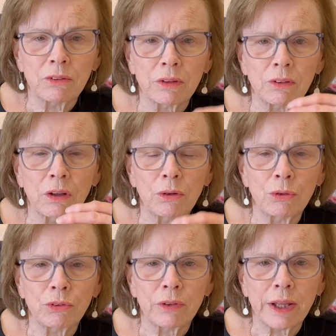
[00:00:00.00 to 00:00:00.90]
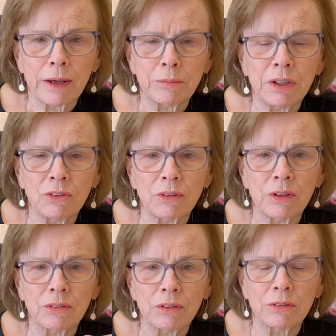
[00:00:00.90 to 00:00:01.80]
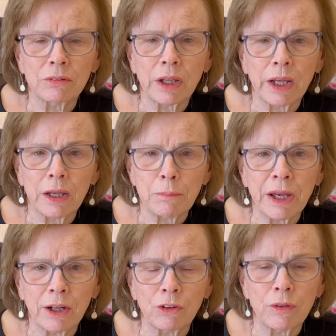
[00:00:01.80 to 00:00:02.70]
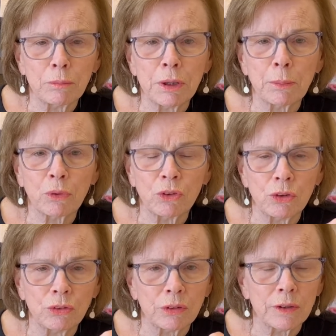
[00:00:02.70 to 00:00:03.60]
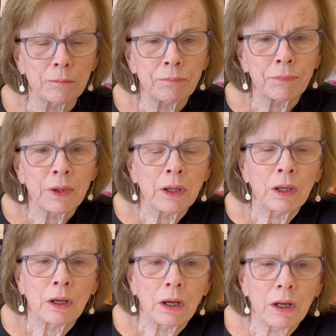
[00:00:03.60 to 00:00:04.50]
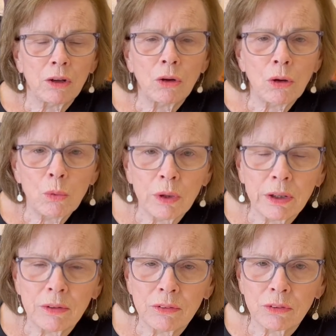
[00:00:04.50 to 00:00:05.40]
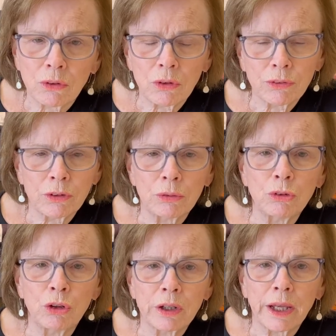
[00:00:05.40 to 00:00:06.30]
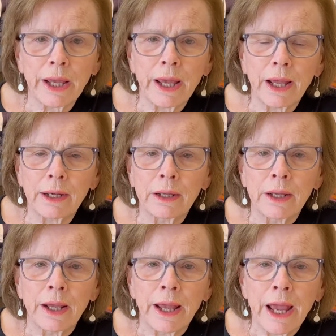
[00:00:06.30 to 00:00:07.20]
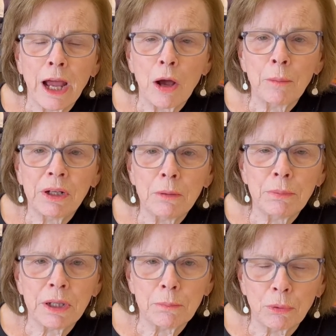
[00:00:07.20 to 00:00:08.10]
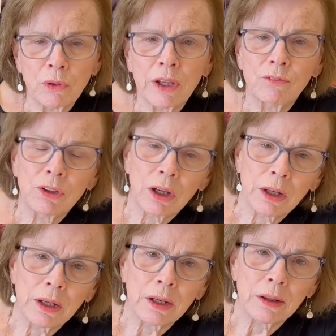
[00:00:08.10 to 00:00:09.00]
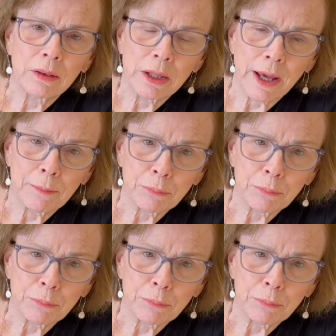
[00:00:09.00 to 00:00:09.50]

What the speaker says: that means this is a pattern that people are using. I always also look at how many people have done that